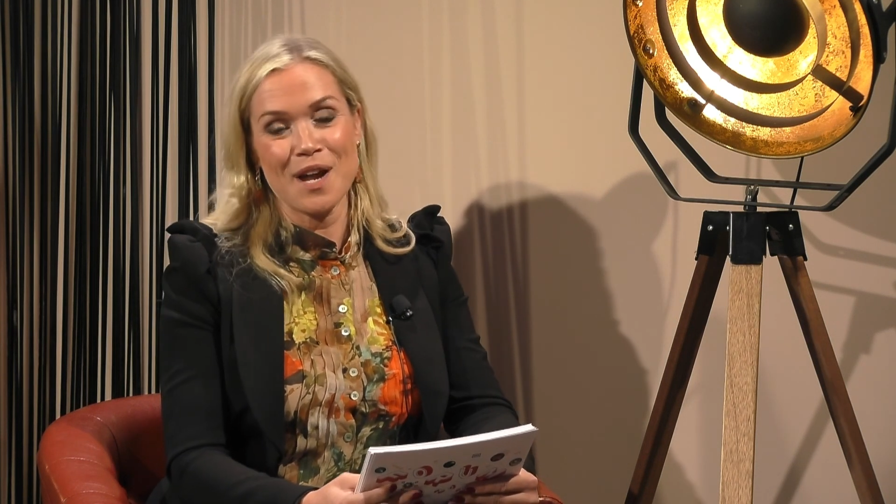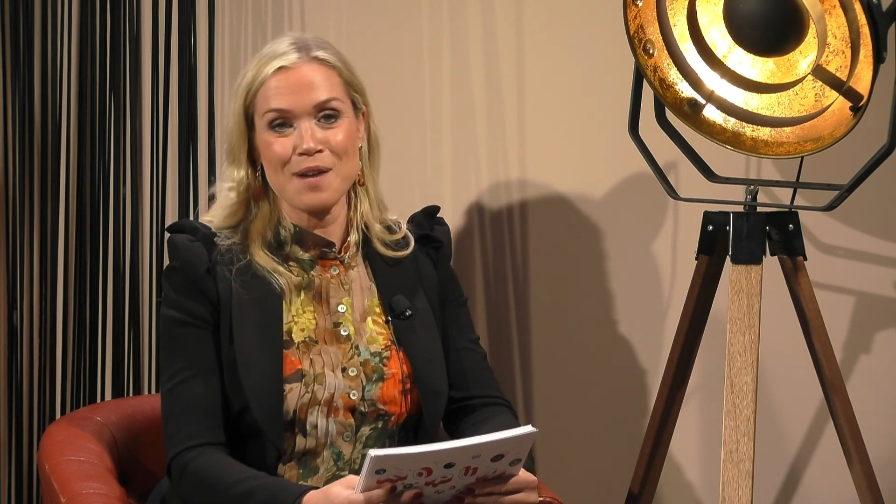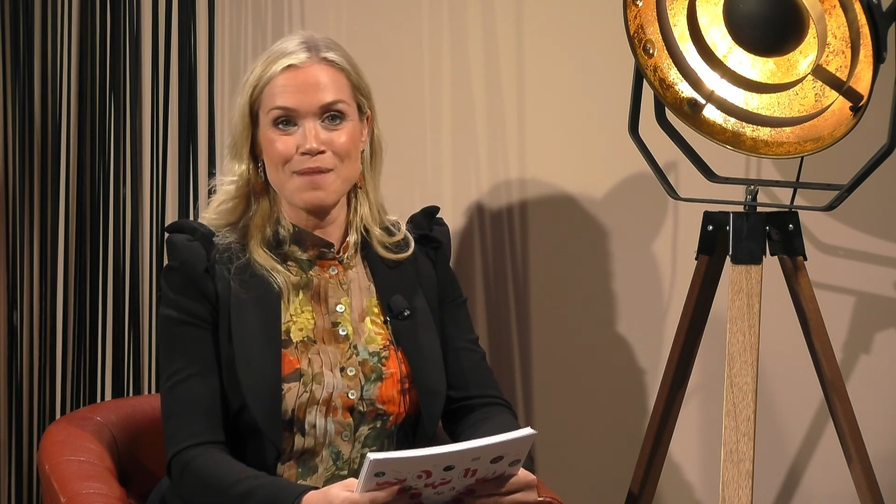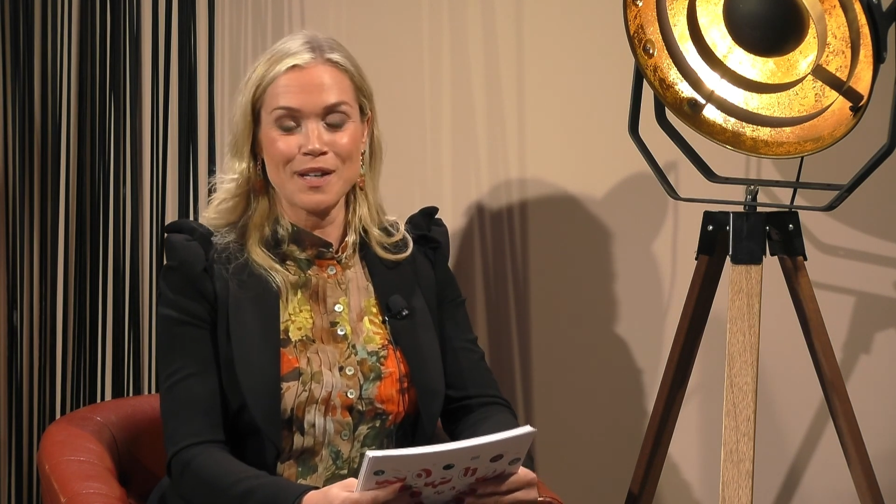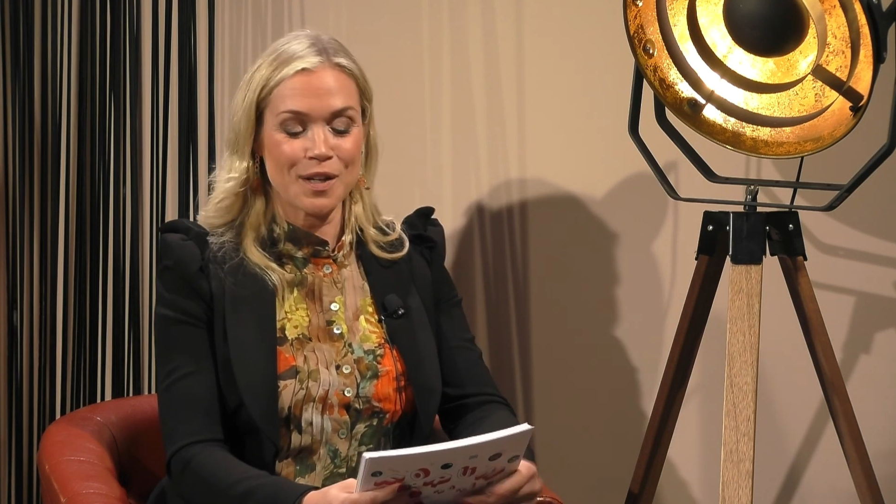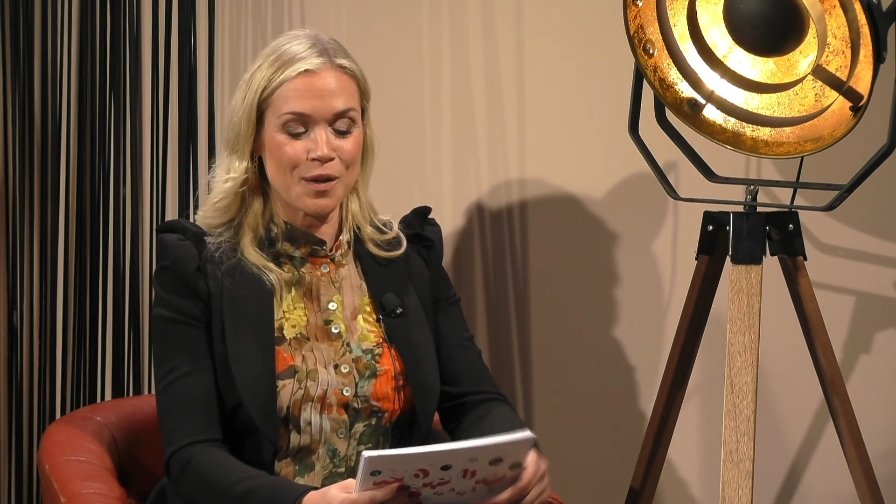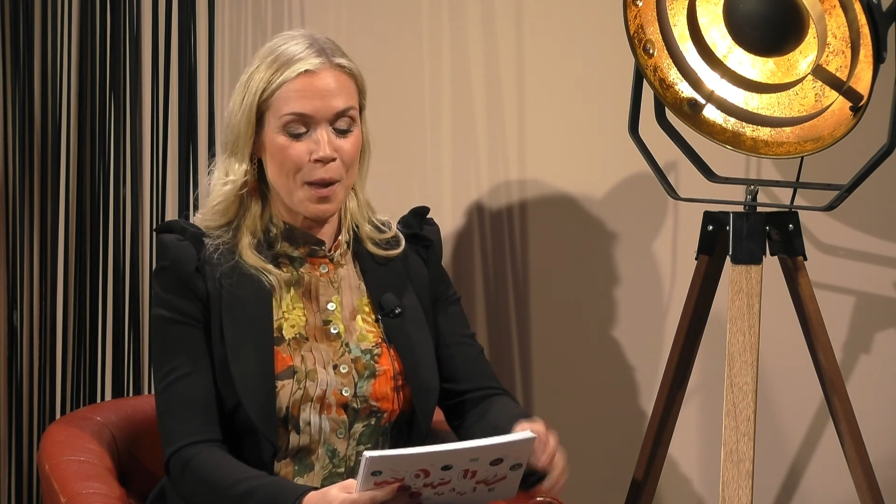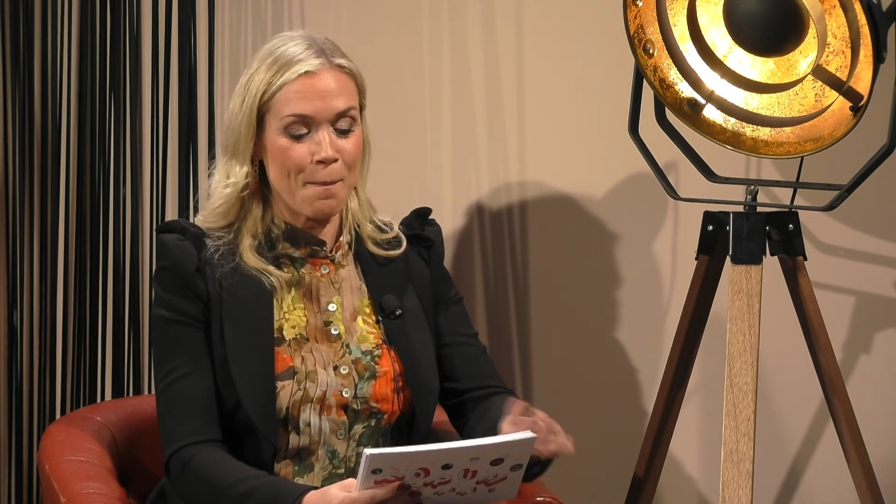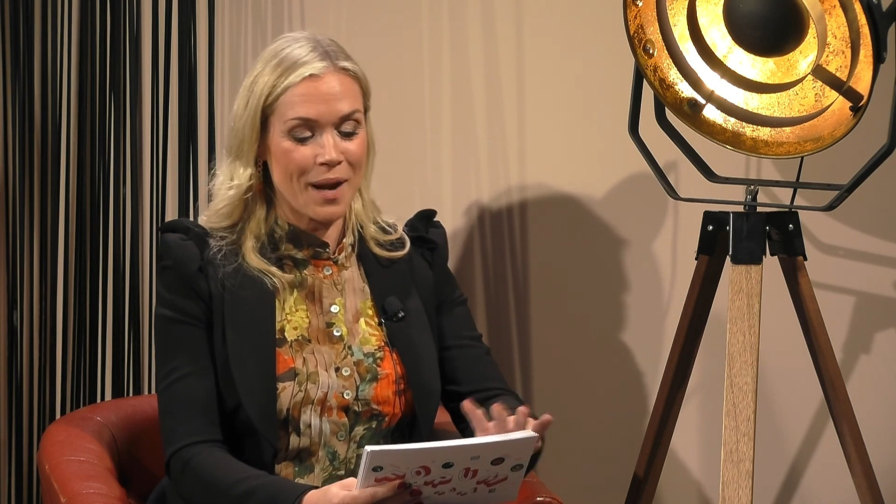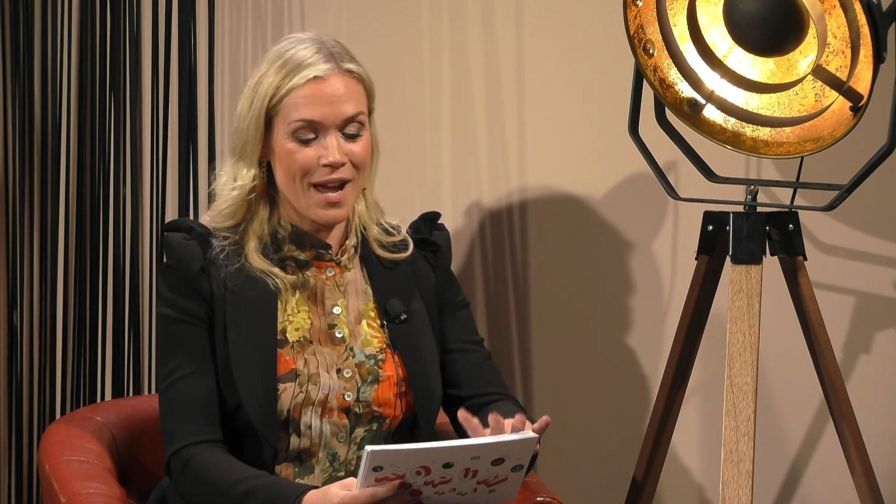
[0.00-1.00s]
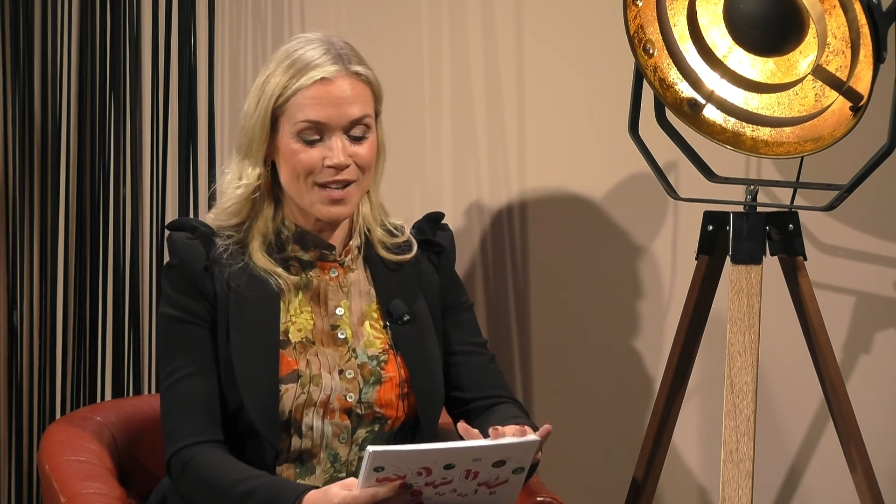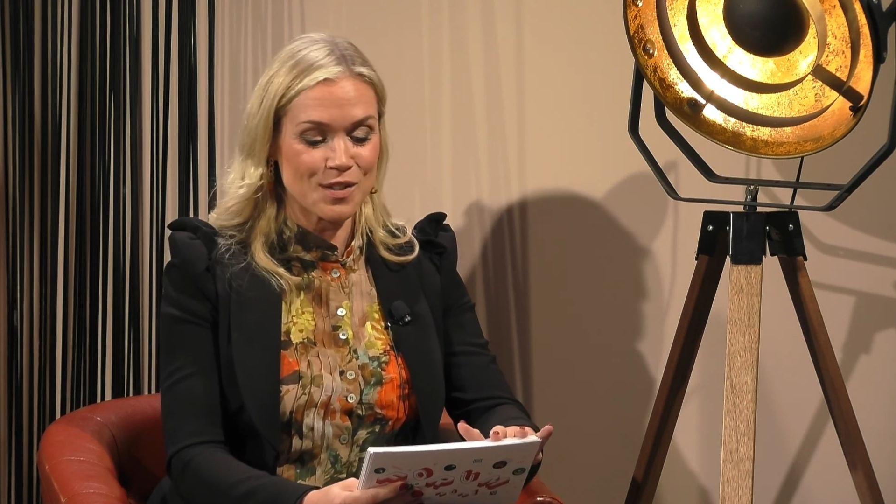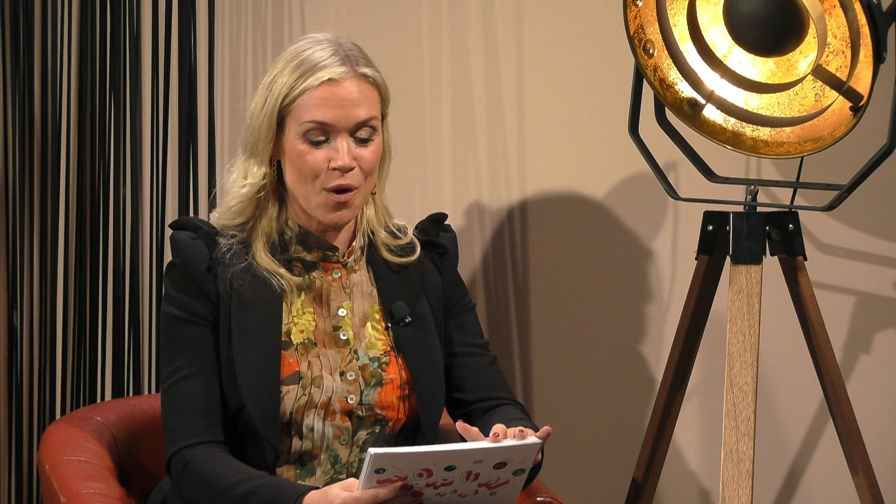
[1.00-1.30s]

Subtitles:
and medical appliance